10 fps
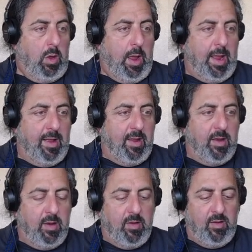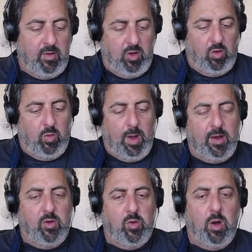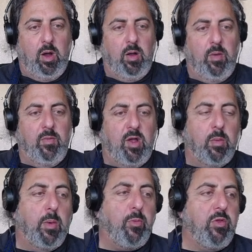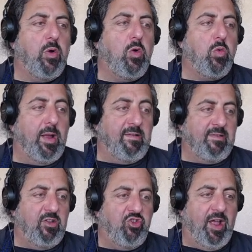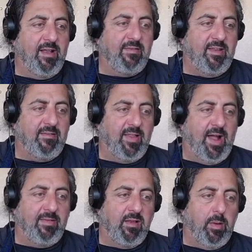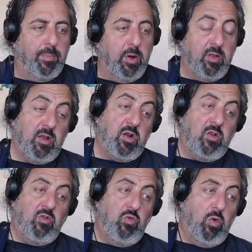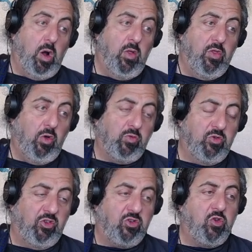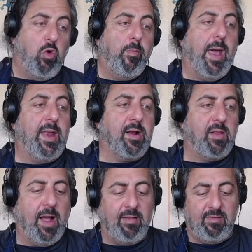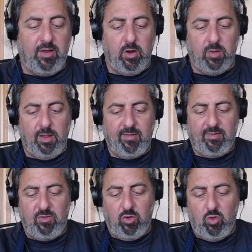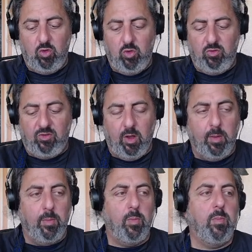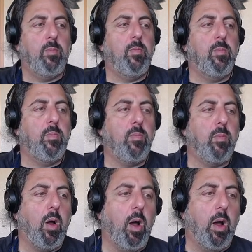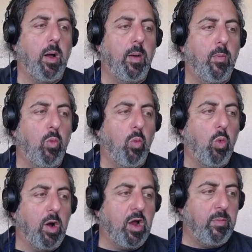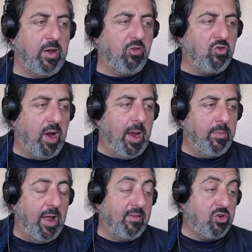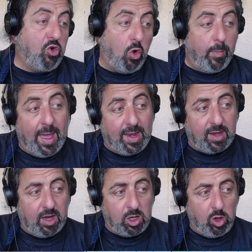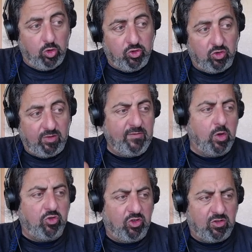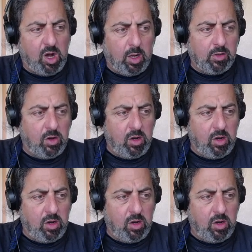and you'll want to come up with your own ways to jazz these lines up. But those were just chromatic lines here. Let's do some what could be described as chromatic enclosures. Even though it's just called